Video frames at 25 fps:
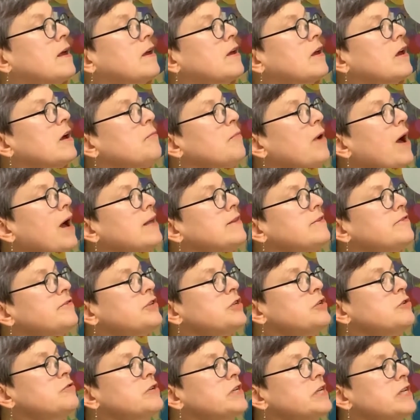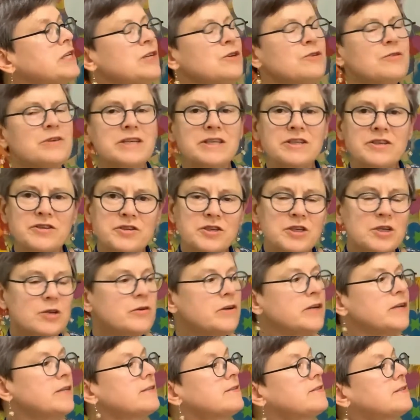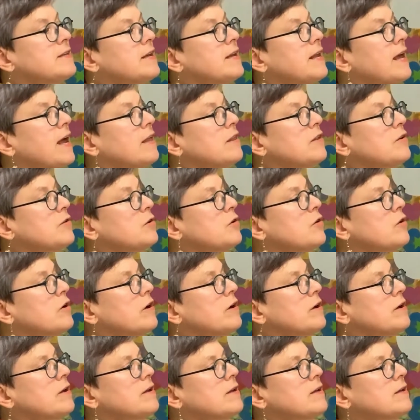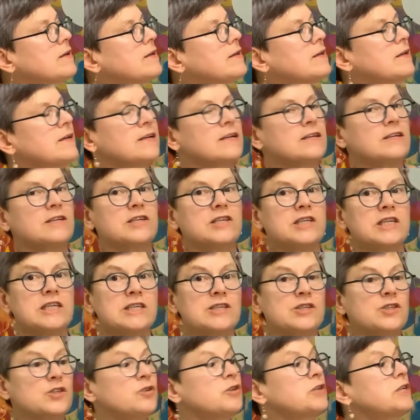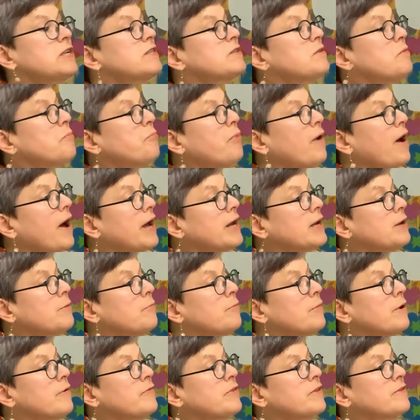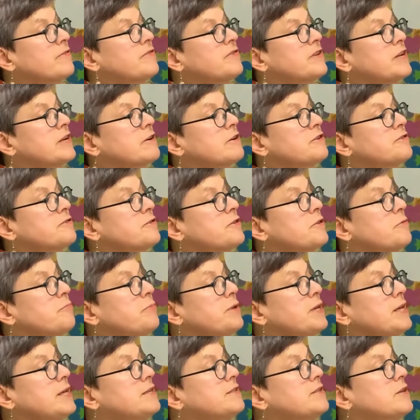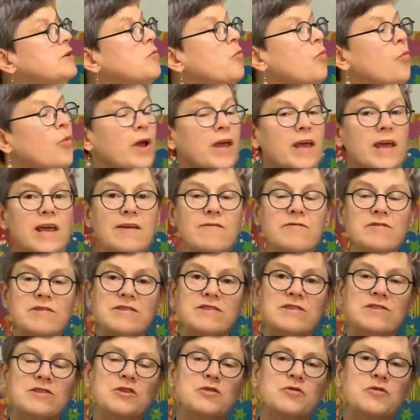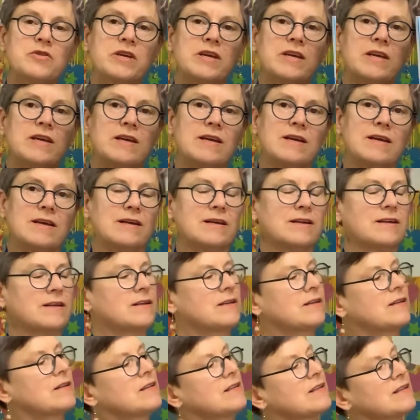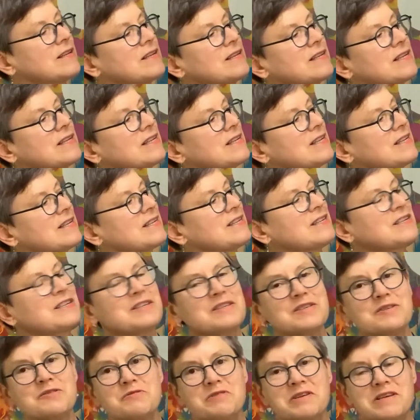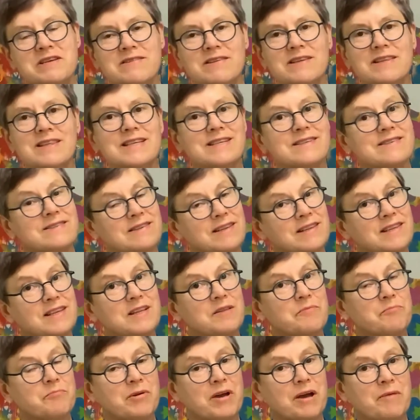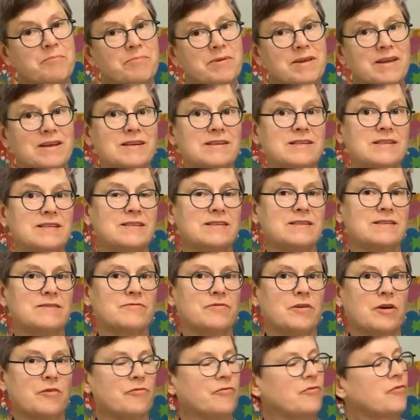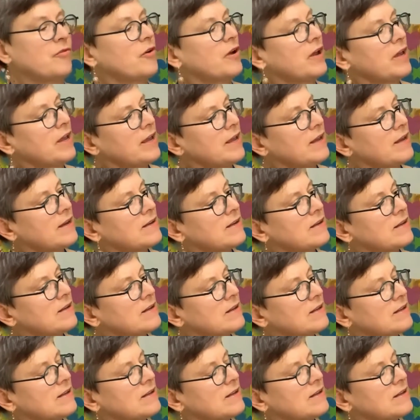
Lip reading: Come on, Suki, you can do it, said Eleanor. She stood at the bottom of the stairs to the beach and waved to Suki. Suki's just a little puppy, and she's afraid.